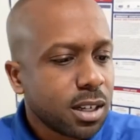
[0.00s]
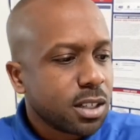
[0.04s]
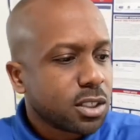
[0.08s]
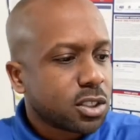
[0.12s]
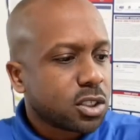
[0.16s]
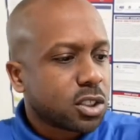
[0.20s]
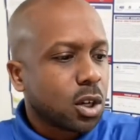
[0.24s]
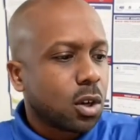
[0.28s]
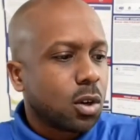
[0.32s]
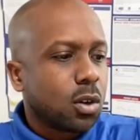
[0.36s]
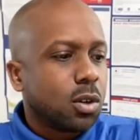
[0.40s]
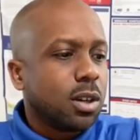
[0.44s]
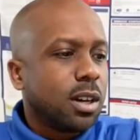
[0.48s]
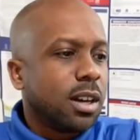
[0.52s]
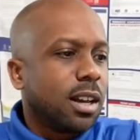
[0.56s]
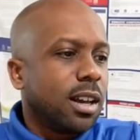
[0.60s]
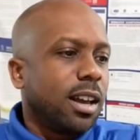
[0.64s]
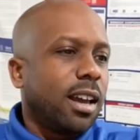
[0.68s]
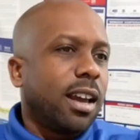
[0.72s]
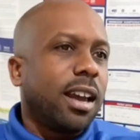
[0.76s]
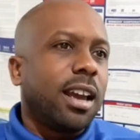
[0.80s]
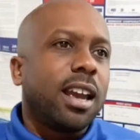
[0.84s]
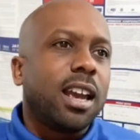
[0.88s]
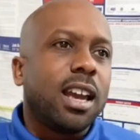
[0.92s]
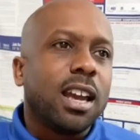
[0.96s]
So
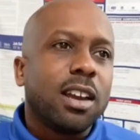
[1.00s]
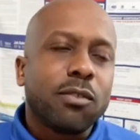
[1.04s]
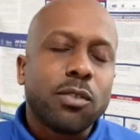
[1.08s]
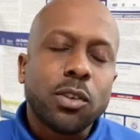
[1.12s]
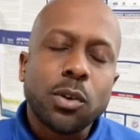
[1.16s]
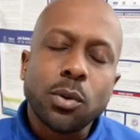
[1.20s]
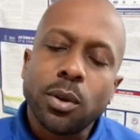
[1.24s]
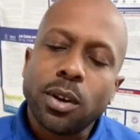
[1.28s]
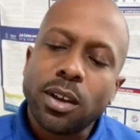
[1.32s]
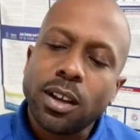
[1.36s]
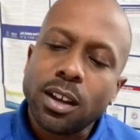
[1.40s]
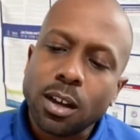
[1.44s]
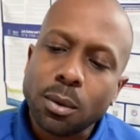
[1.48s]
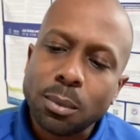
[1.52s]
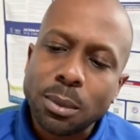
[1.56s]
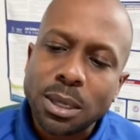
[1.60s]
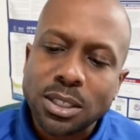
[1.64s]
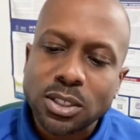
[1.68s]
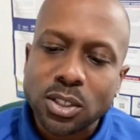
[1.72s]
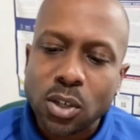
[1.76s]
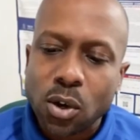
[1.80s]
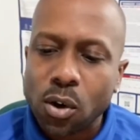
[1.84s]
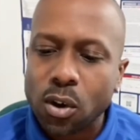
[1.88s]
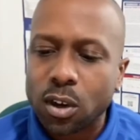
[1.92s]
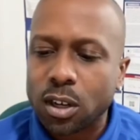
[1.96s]
if you hear me
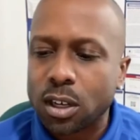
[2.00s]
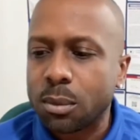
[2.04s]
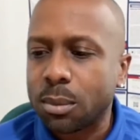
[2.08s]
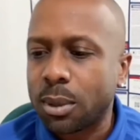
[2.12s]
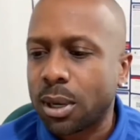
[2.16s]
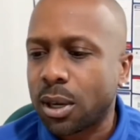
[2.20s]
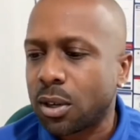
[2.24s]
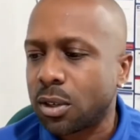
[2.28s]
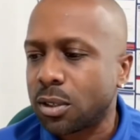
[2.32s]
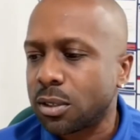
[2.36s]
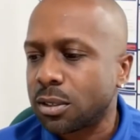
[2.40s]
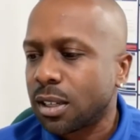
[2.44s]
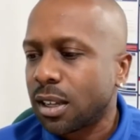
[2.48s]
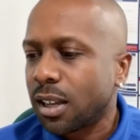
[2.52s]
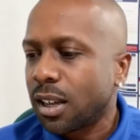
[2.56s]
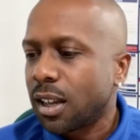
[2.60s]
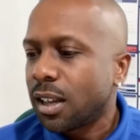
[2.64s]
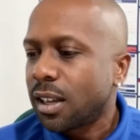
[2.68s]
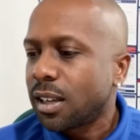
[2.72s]
talking about